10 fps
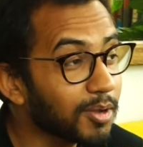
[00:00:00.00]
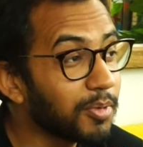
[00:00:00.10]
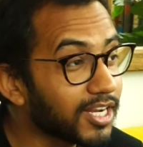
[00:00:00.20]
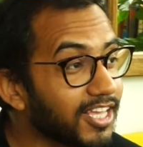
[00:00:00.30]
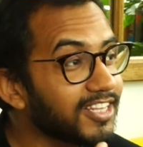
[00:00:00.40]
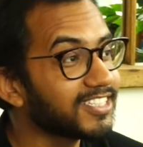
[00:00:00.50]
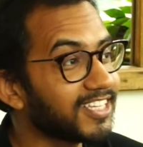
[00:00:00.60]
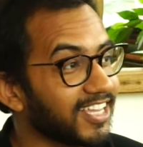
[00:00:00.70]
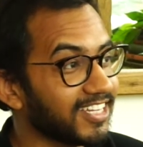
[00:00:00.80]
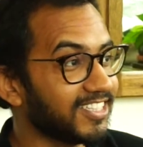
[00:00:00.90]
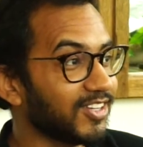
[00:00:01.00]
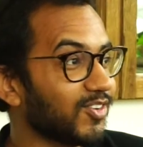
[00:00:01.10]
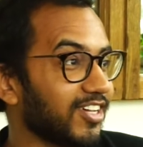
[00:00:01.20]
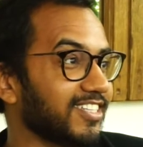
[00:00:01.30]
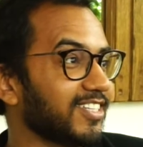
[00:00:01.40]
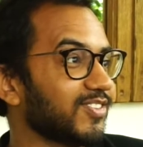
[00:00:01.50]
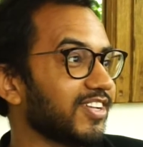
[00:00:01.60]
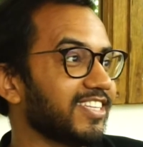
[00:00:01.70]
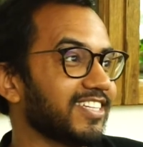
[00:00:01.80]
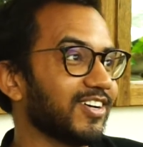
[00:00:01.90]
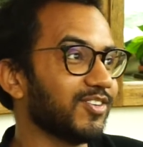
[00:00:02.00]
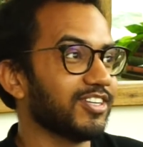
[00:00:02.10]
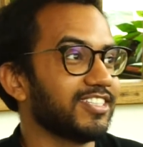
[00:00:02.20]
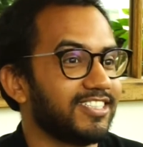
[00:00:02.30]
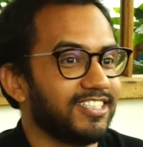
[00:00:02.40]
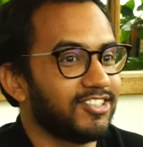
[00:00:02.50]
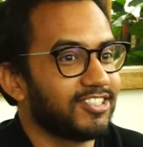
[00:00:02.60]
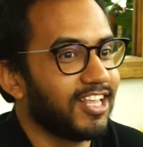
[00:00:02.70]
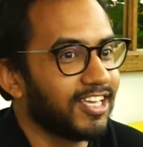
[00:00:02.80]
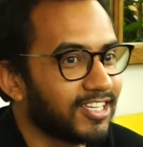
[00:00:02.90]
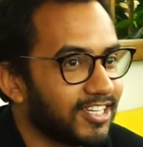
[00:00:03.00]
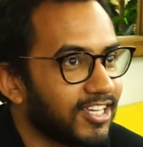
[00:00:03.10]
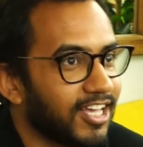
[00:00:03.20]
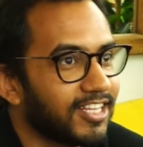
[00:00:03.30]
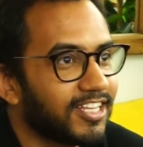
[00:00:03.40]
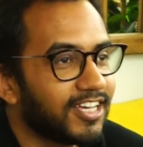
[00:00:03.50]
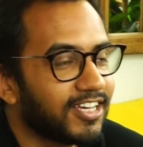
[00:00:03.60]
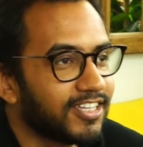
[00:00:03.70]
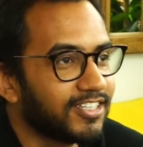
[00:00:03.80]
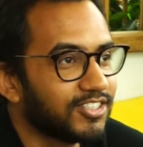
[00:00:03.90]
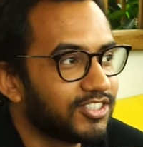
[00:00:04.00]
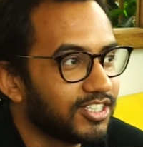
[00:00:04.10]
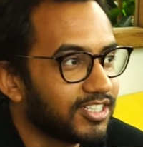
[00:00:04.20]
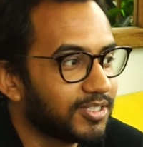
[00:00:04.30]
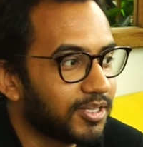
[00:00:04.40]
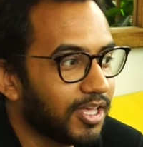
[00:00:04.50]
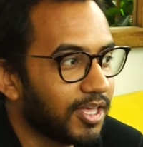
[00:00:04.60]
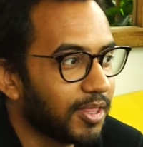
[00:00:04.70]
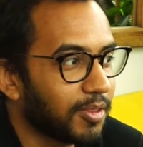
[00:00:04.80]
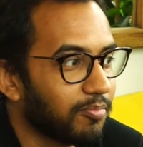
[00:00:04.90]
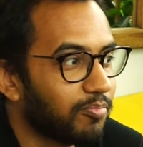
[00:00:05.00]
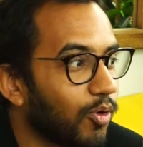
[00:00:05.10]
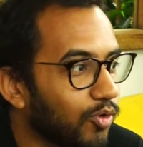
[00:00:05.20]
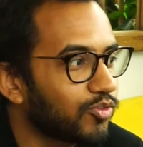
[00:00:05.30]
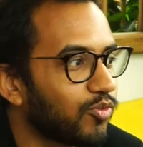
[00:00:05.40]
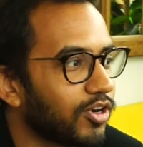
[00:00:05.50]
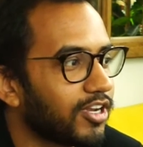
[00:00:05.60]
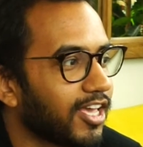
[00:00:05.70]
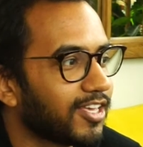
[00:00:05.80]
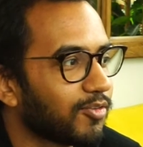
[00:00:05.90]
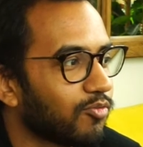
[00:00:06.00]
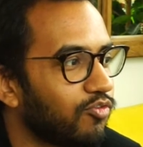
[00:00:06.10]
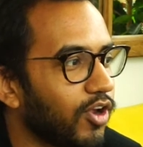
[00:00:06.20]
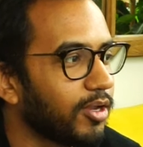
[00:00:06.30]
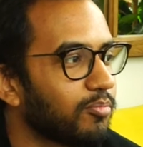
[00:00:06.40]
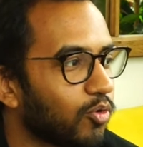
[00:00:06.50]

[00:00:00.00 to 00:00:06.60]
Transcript: But then the second thing was as well that our teachers Elena and Ishil both were very